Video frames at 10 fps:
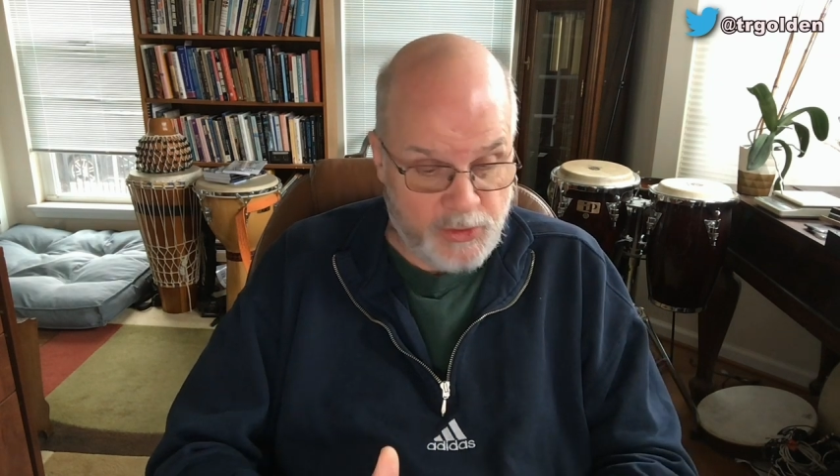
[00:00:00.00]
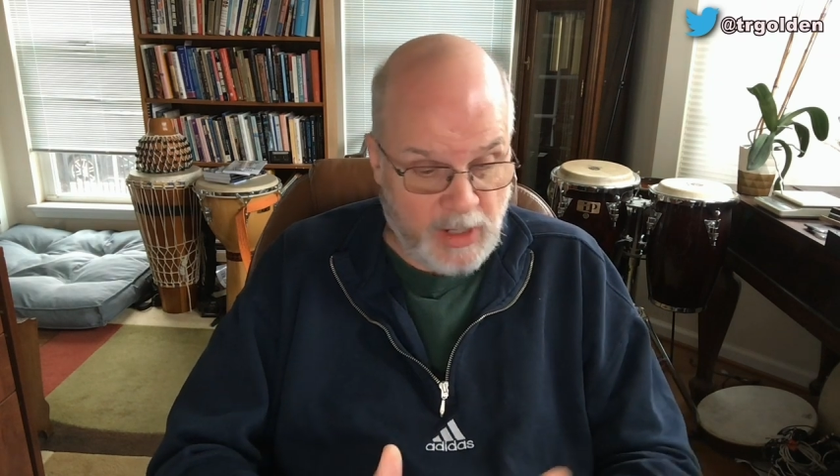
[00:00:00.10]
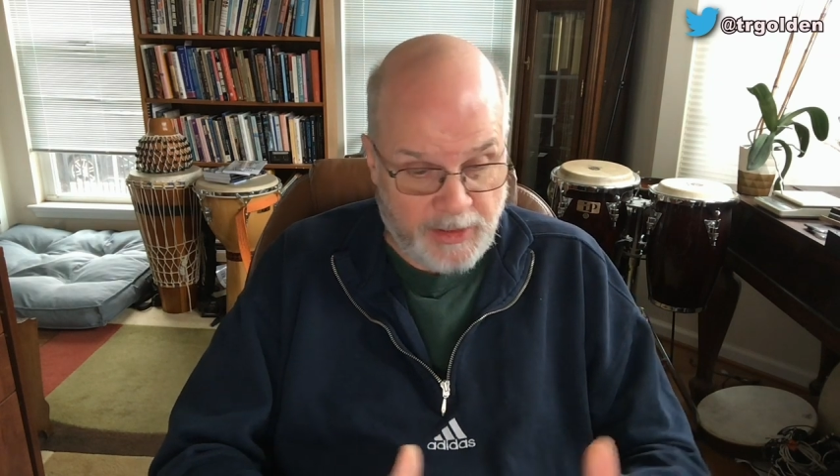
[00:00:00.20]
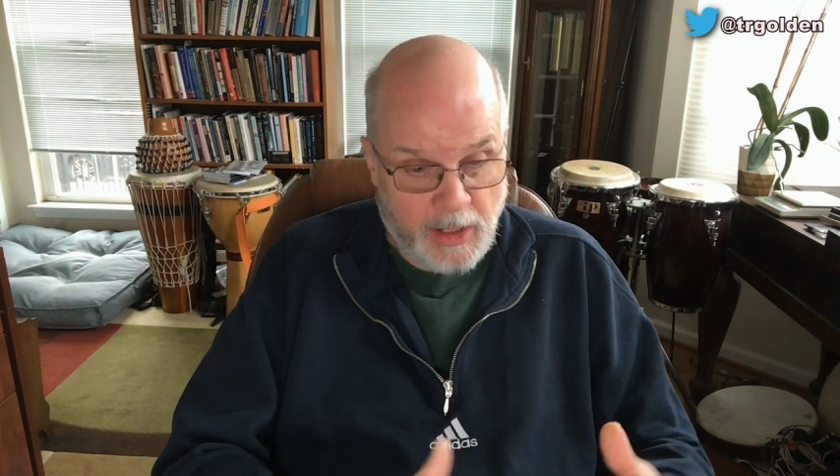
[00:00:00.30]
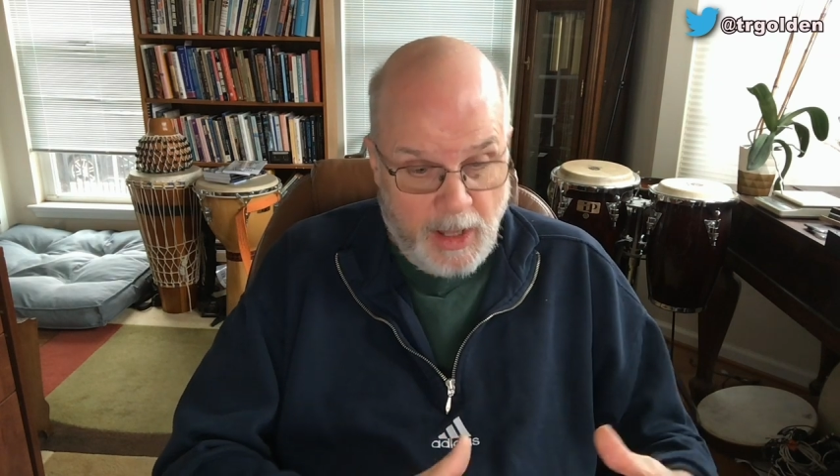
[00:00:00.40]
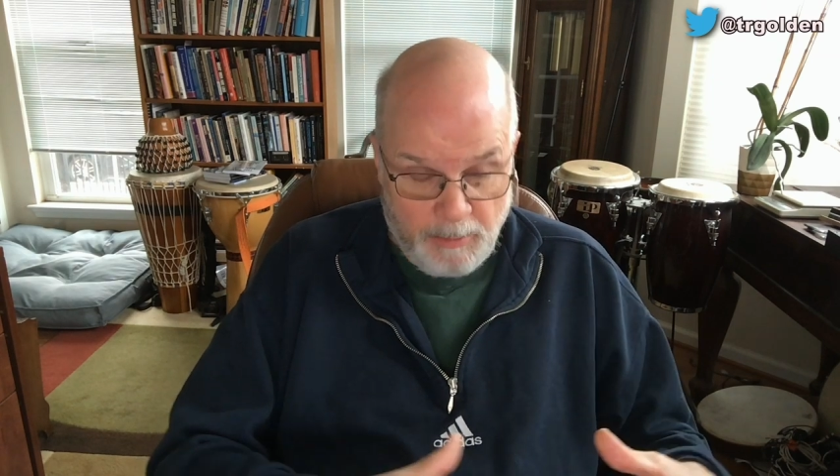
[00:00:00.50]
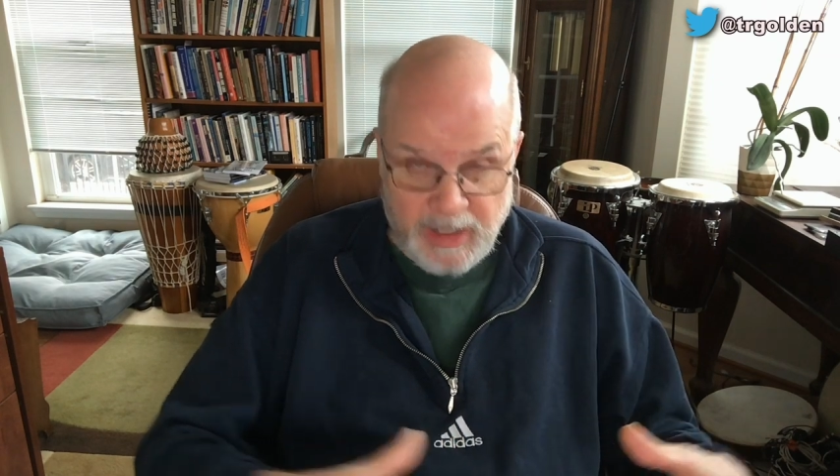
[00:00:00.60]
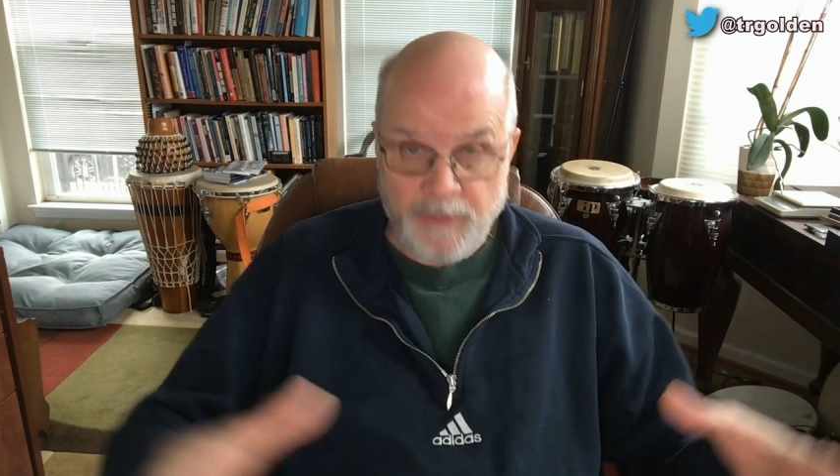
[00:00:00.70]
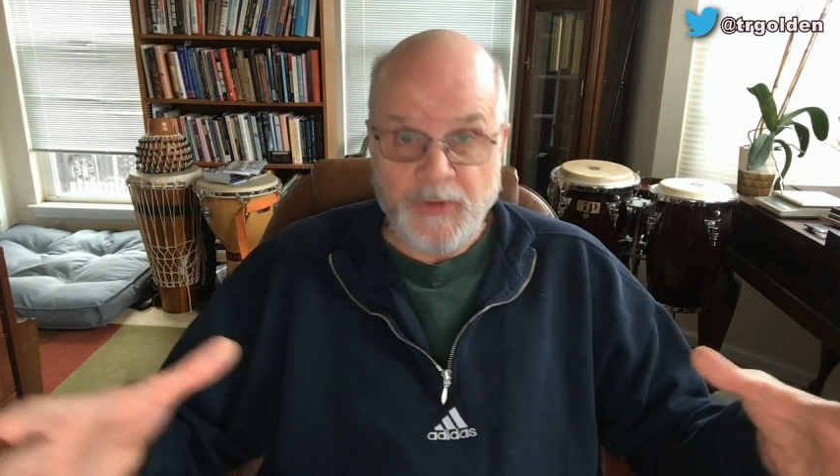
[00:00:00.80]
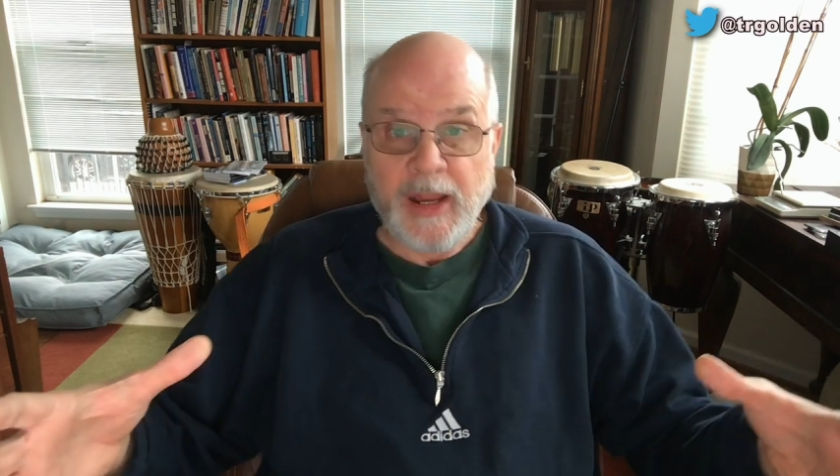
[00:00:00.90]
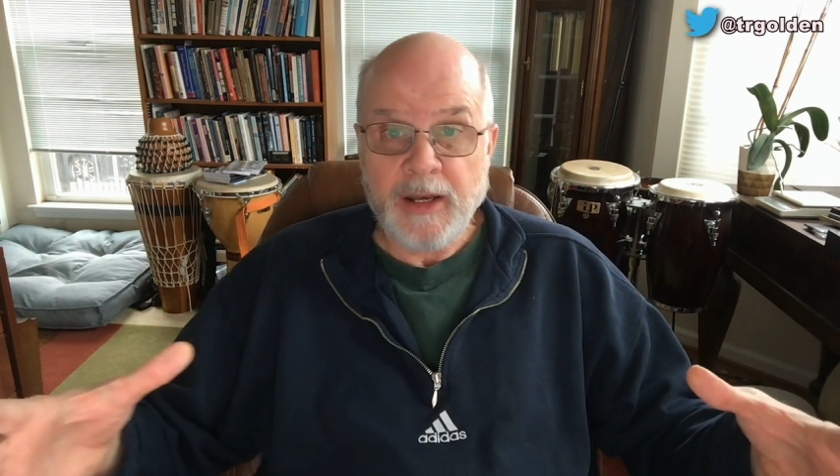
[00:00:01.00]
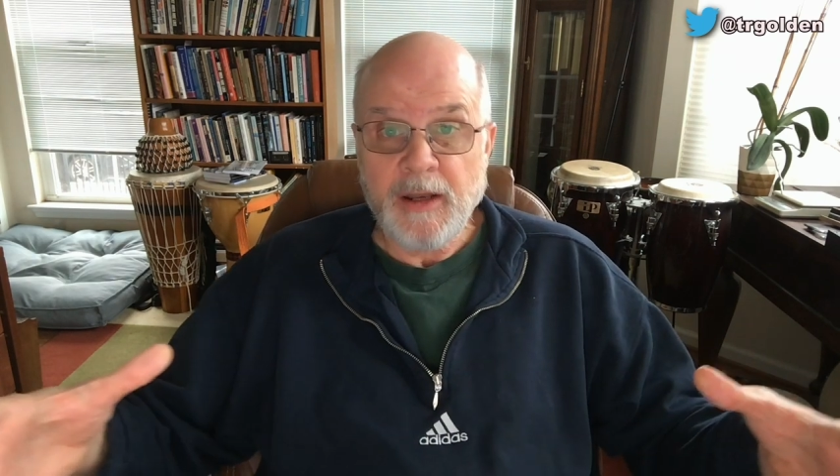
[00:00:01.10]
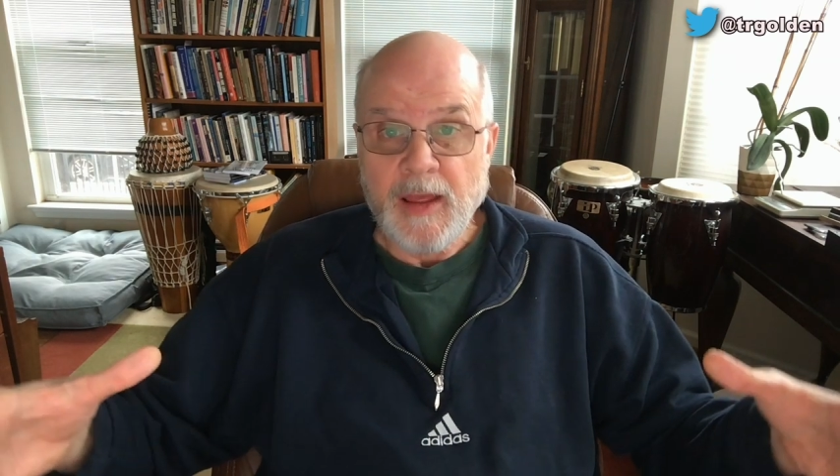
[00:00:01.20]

You've got to be inflated,